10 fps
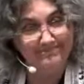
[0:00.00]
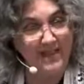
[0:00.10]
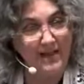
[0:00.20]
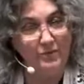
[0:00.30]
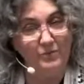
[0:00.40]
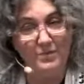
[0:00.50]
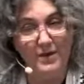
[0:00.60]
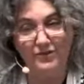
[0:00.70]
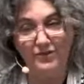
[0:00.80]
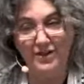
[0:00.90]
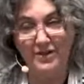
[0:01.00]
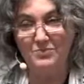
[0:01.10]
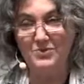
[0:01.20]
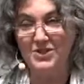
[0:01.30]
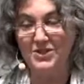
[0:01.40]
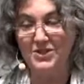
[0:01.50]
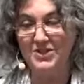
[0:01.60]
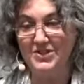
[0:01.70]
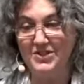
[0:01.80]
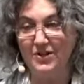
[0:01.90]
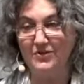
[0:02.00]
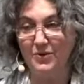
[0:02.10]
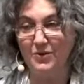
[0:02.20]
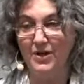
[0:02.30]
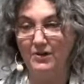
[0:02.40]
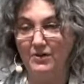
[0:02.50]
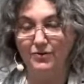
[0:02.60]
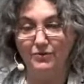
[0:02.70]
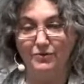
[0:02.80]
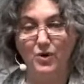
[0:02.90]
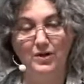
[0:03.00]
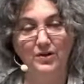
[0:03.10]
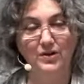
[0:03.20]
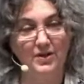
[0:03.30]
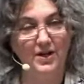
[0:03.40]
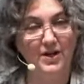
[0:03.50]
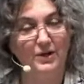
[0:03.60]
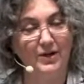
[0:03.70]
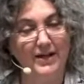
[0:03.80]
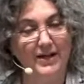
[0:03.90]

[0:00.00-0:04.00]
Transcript: That makes it, she was out of the running for oldest congregant.